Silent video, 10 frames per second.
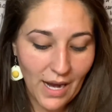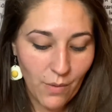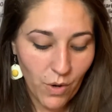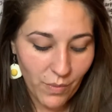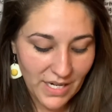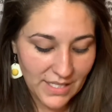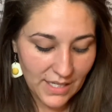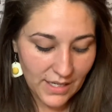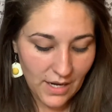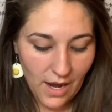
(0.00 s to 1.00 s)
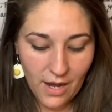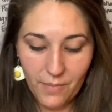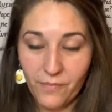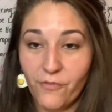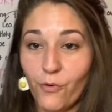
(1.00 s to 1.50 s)
And what we did
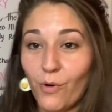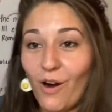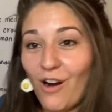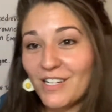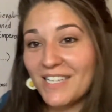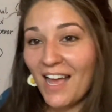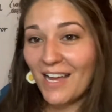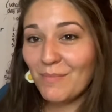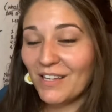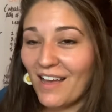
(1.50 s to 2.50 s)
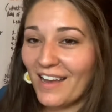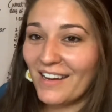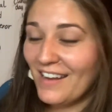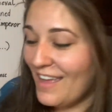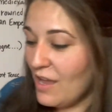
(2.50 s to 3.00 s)
for our
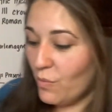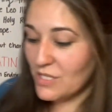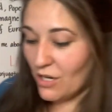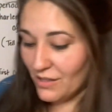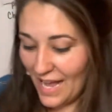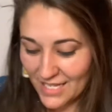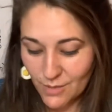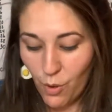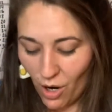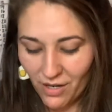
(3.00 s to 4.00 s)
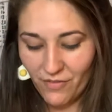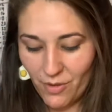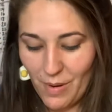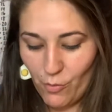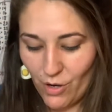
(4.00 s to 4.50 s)
timeline was our last part of the
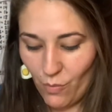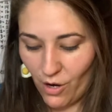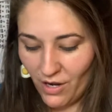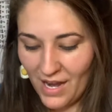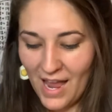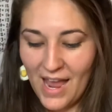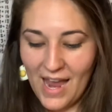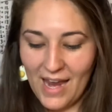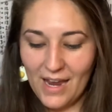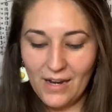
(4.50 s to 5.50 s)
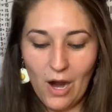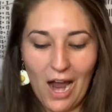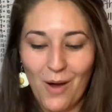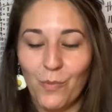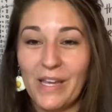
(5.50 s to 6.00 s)
memory work. And
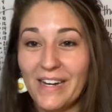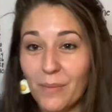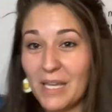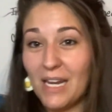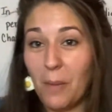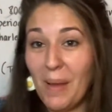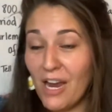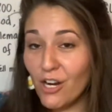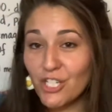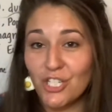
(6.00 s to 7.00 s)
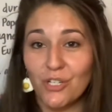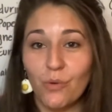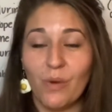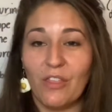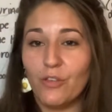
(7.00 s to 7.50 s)
we ended up getting a
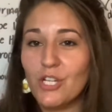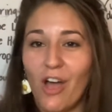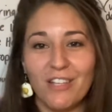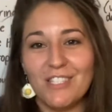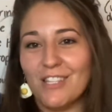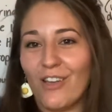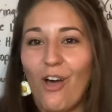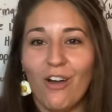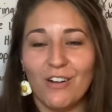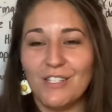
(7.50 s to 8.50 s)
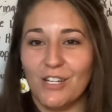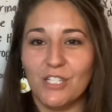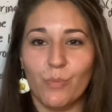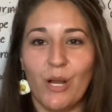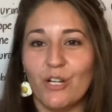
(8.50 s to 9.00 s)
parachute. We tossed the cards onto
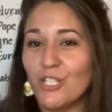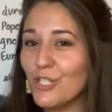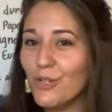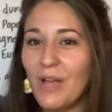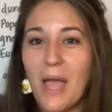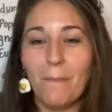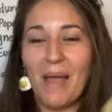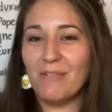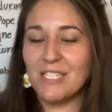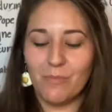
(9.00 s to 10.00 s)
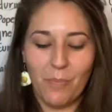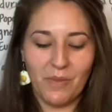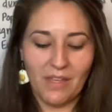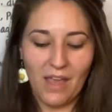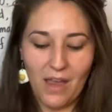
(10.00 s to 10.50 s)
the parachute, bounced them up
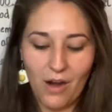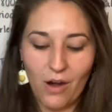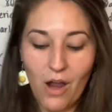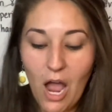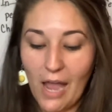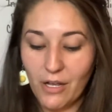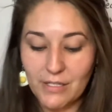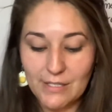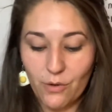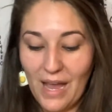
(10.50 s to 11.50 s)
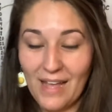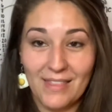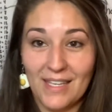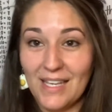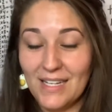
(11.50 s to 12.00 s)
in the air. I also had
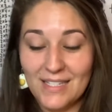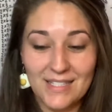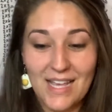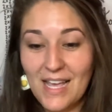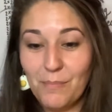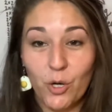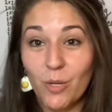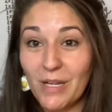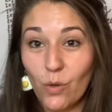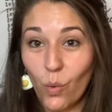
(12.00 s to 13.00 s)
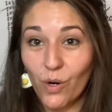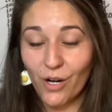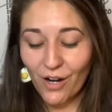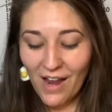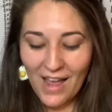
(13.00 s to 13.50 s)
the kids put them in
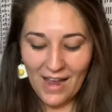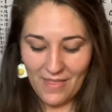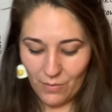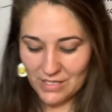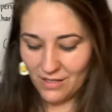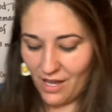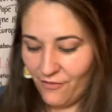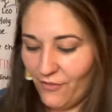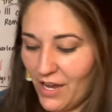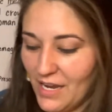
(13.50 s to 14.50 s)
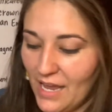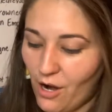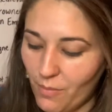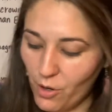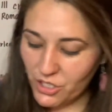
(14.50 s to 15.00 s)
order, and that was a lot of fun. And
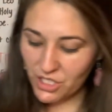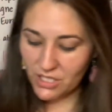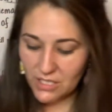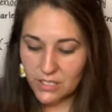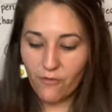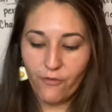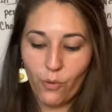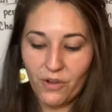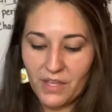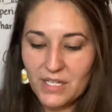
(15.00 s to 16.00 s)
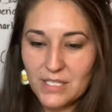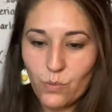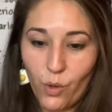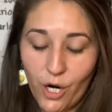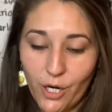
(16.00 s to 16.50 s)
our motions for this
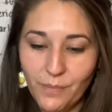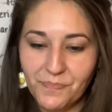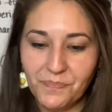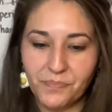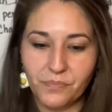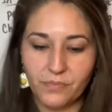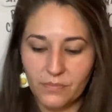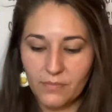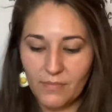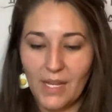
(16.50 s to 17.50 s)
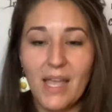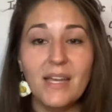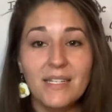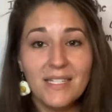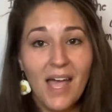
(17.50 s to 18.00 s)
were
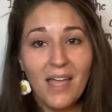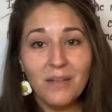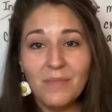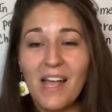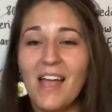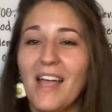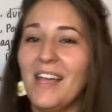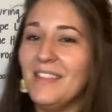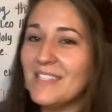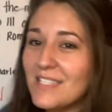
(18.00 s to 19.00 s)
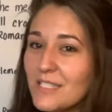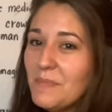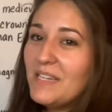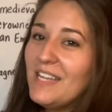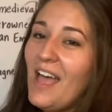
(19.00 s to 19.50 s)
timeline, this is
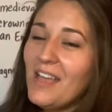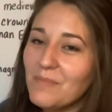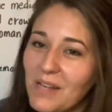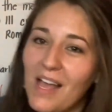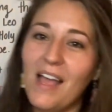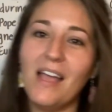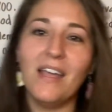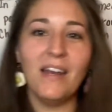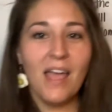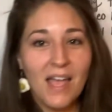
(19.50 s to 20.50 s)
my timeline.